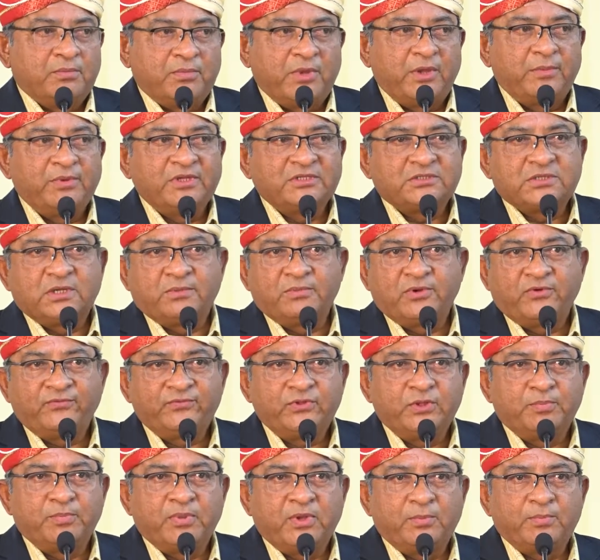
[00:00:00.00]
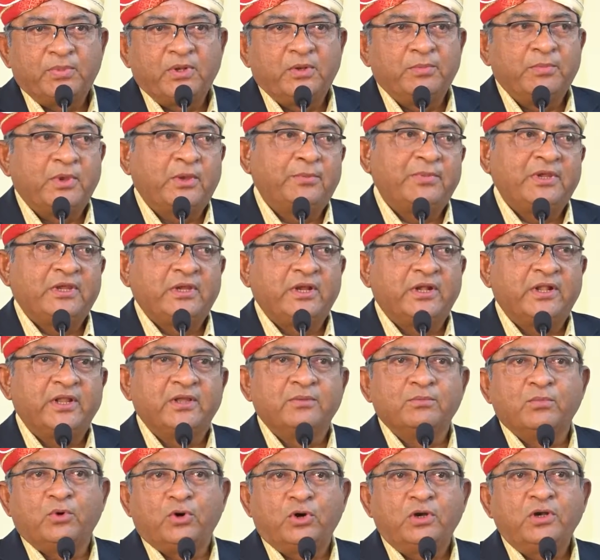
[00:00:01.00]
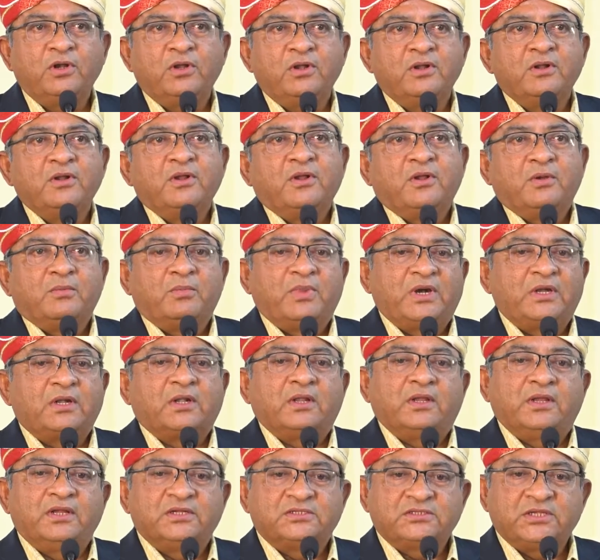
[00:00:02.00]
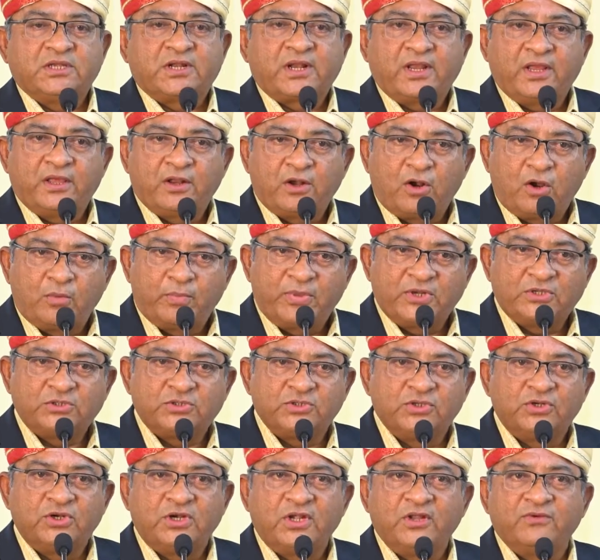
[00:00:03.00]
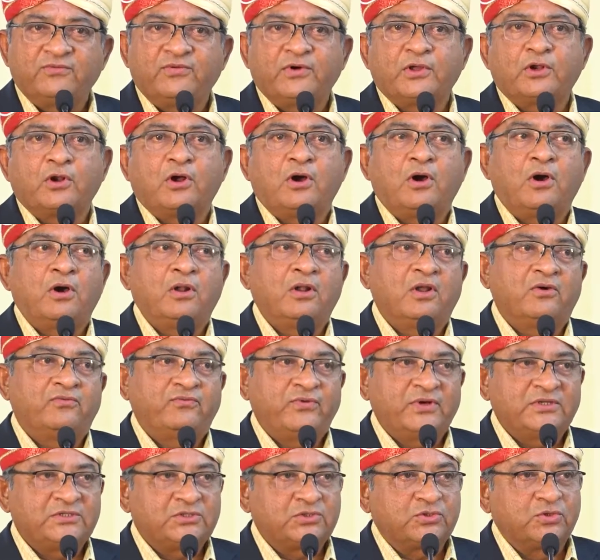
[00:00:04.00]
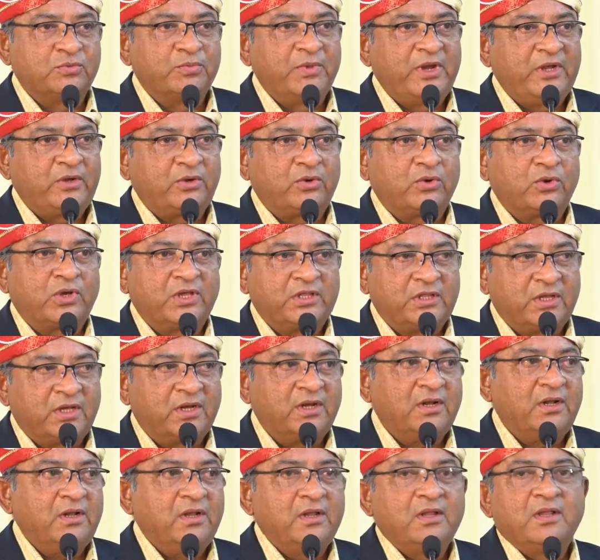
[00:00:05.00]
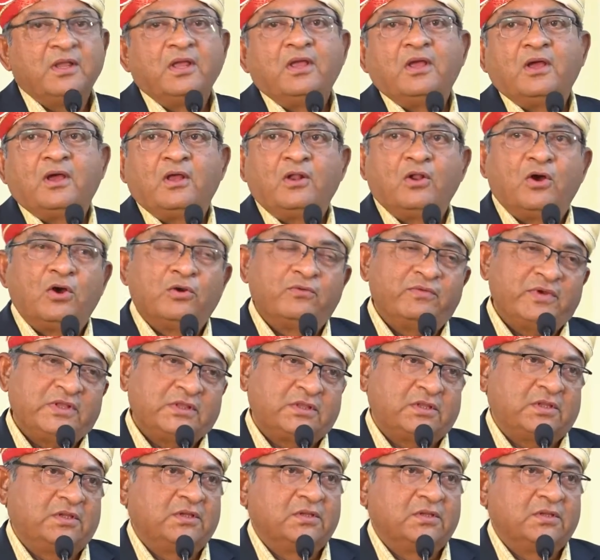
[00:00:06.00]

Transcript: Maybe some of the people may be getting bored, but it's a rare opportunity for all of us to meet together along with